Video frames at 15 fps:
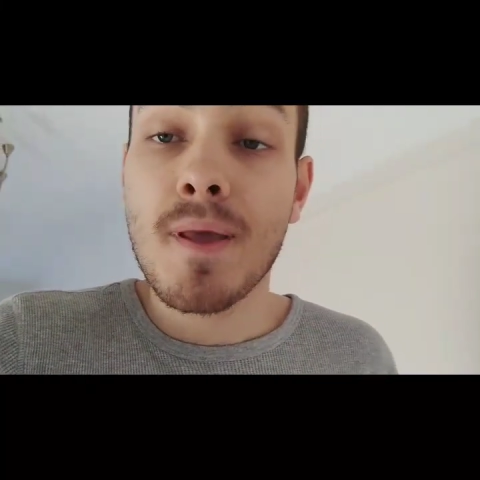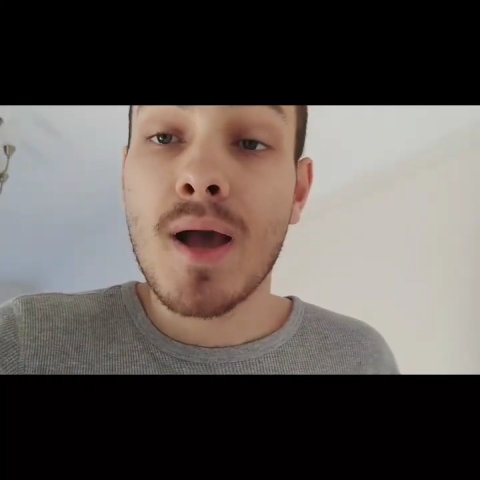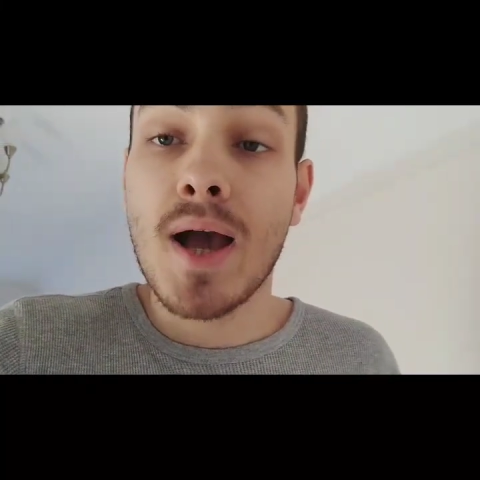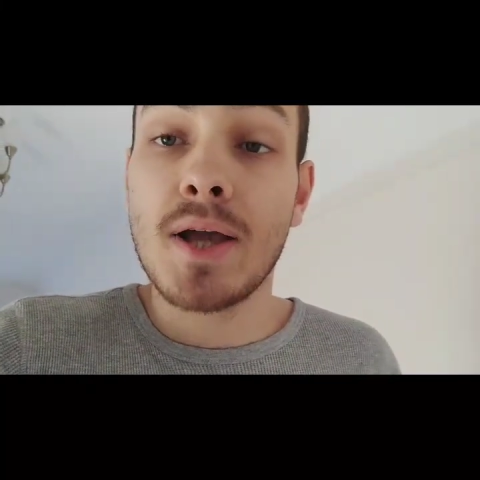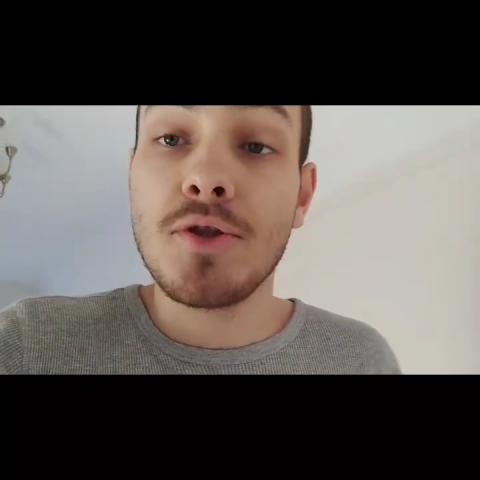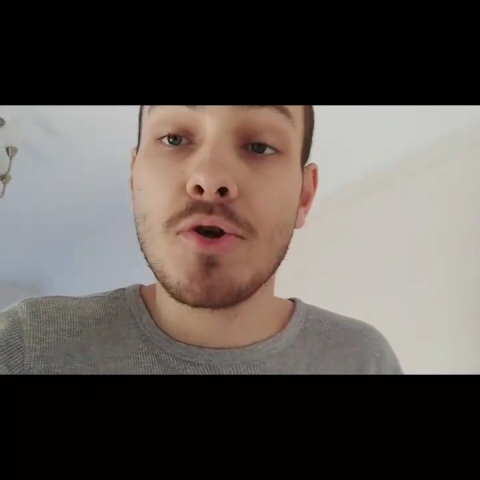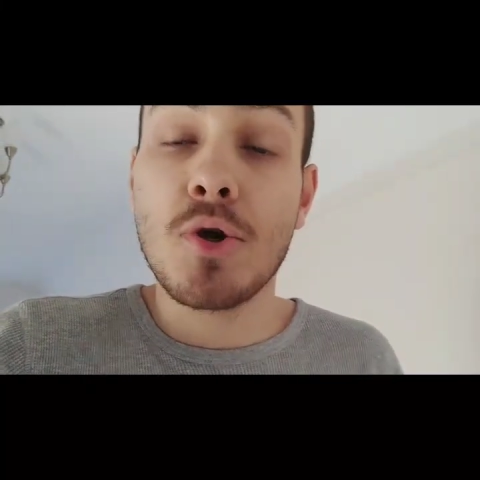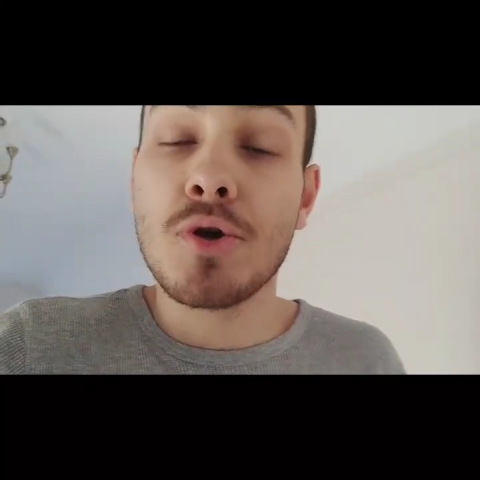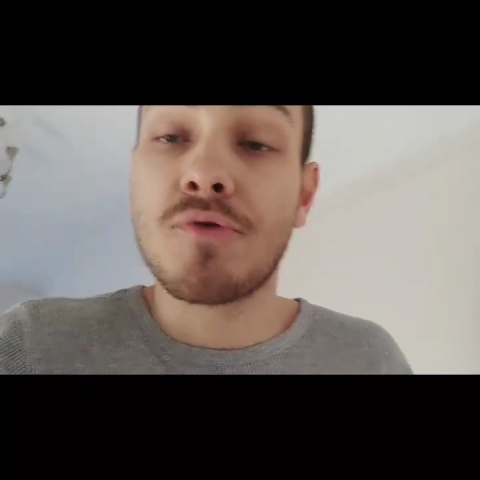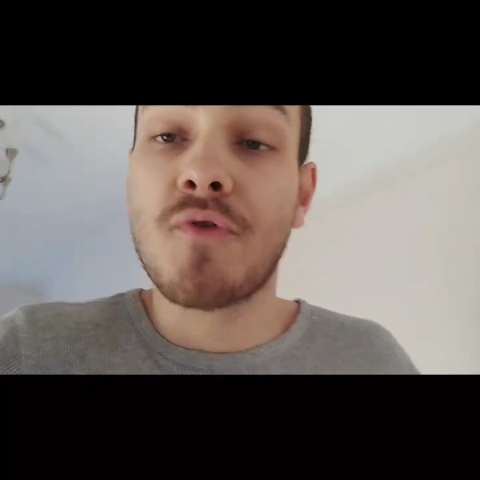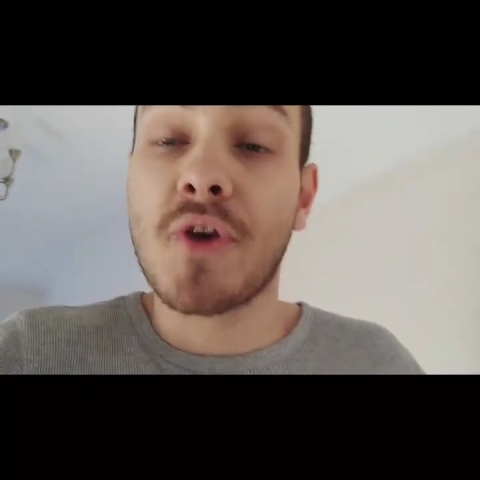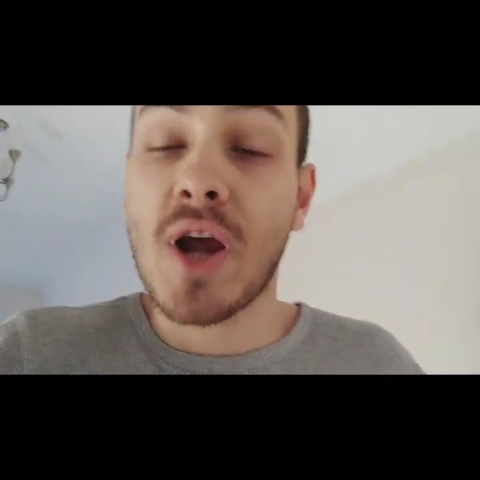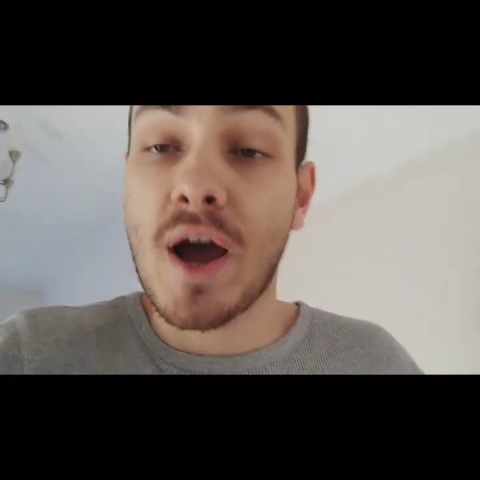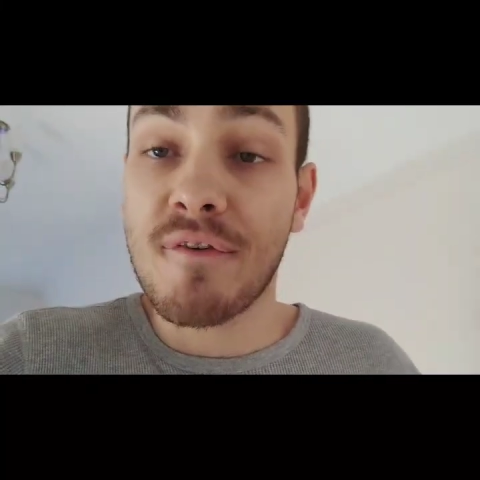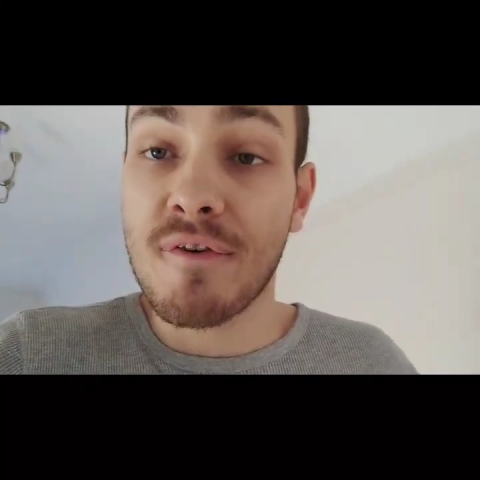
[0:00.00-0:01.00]
and you can
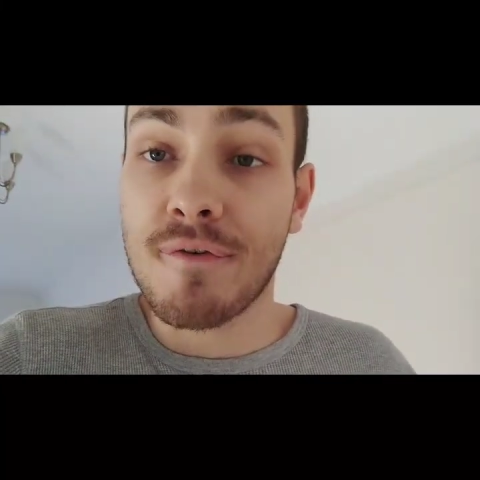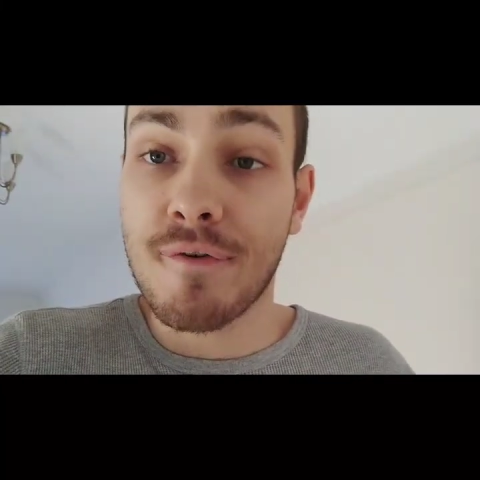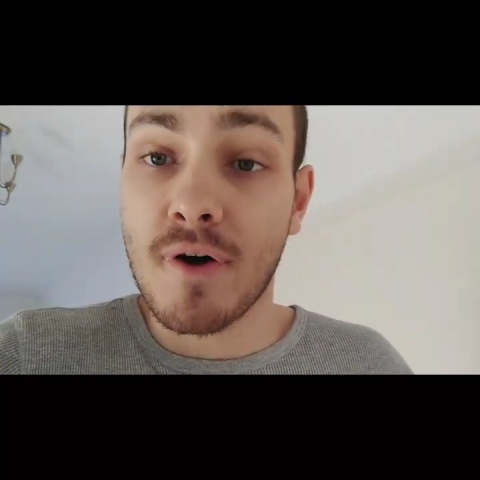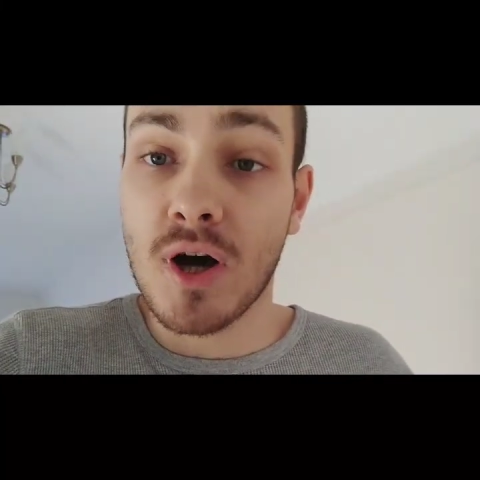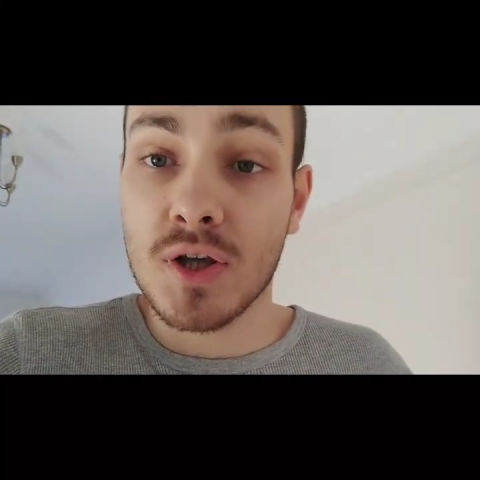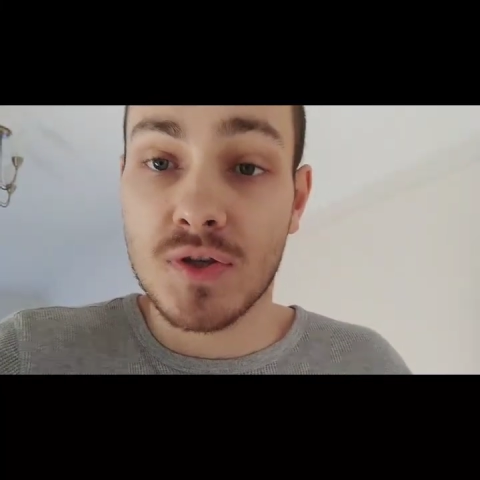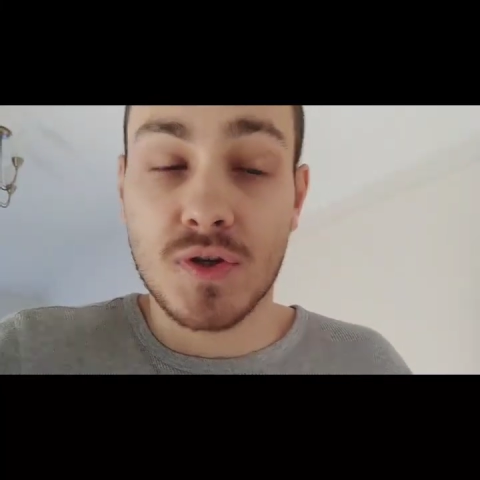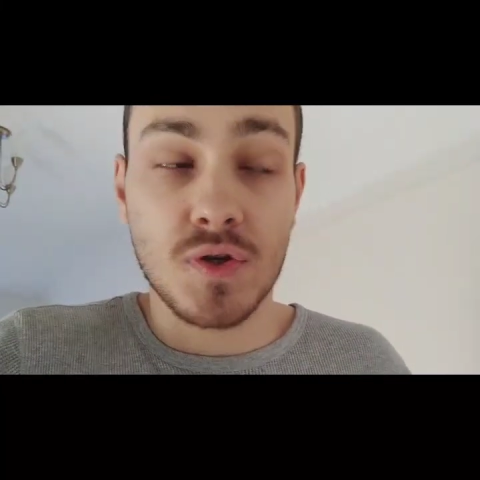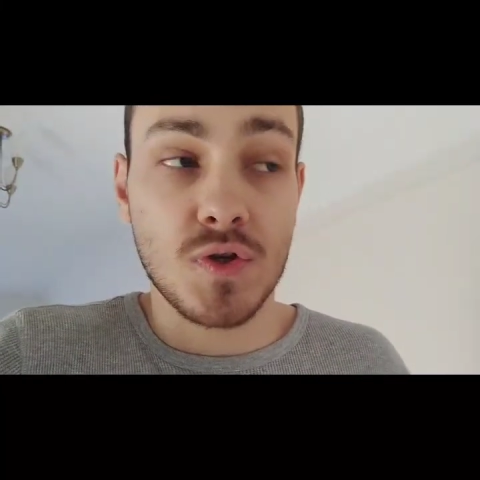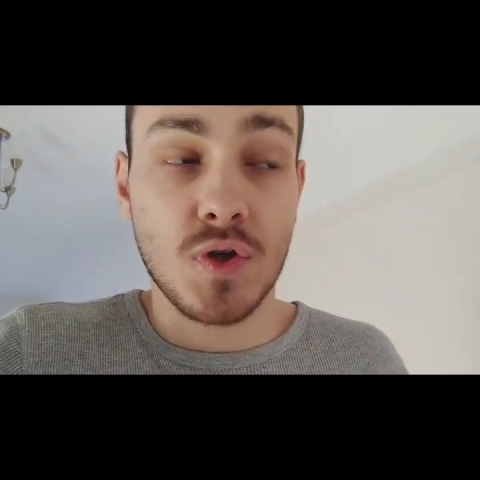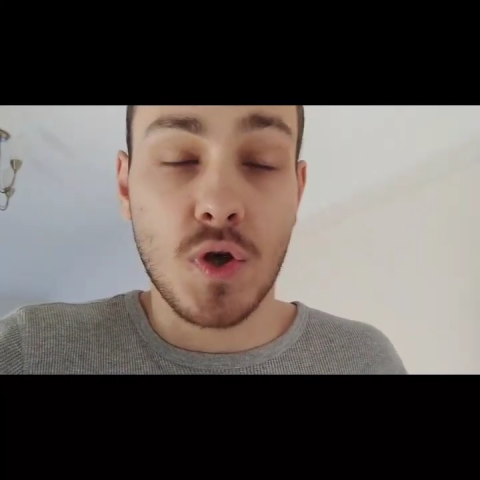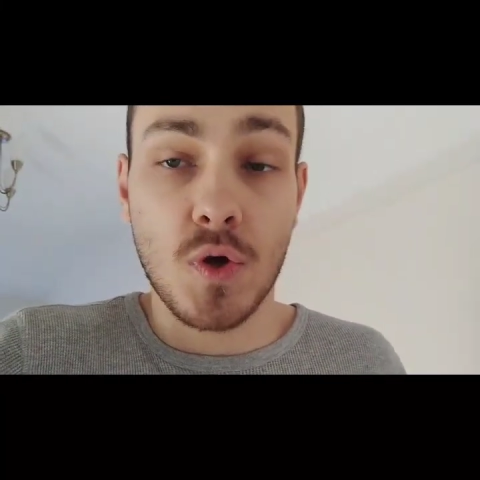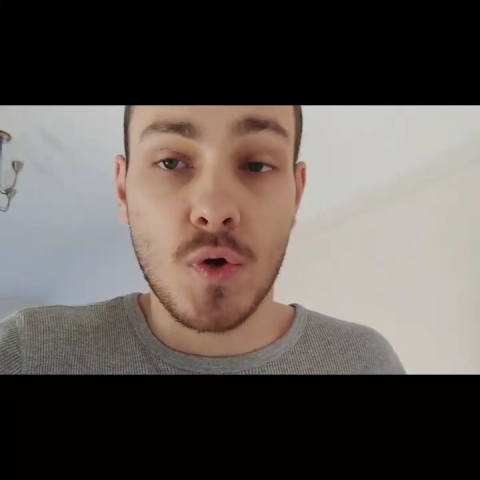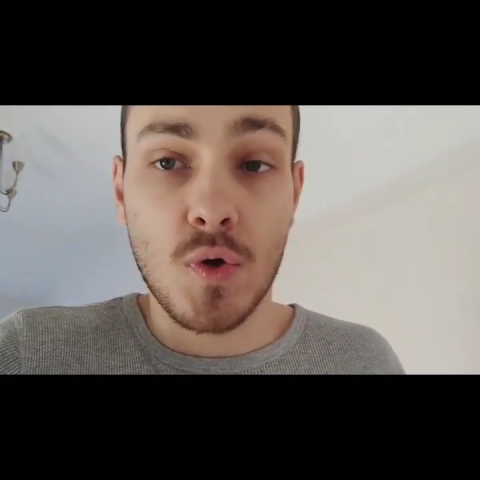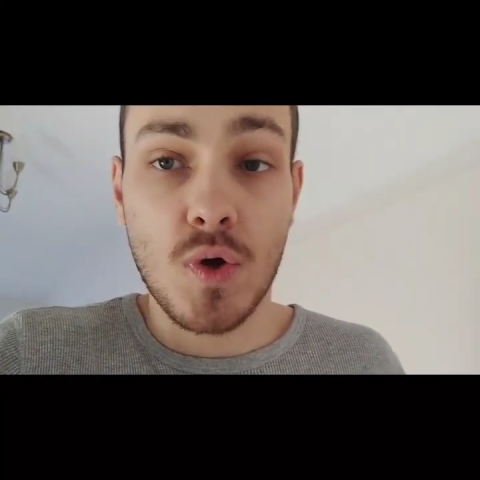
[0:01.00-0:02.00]
recover faster.
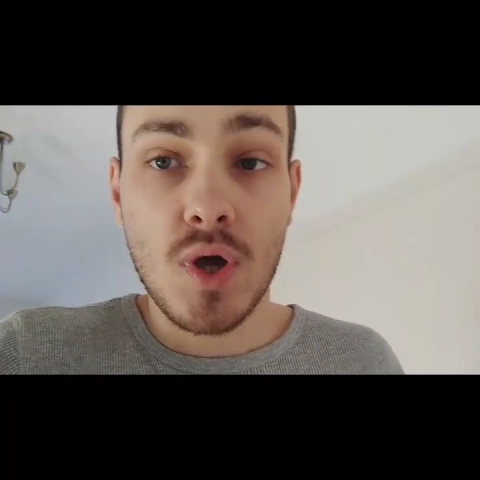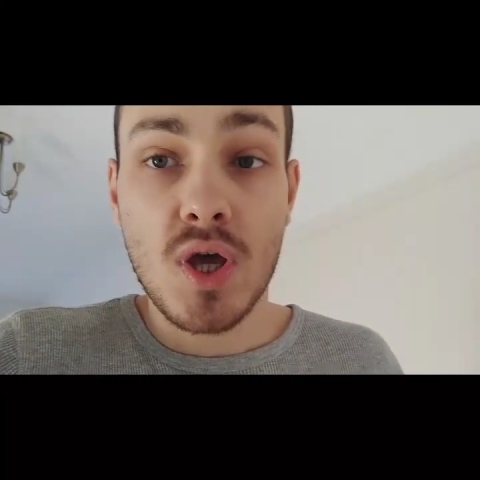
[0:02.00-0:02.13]
So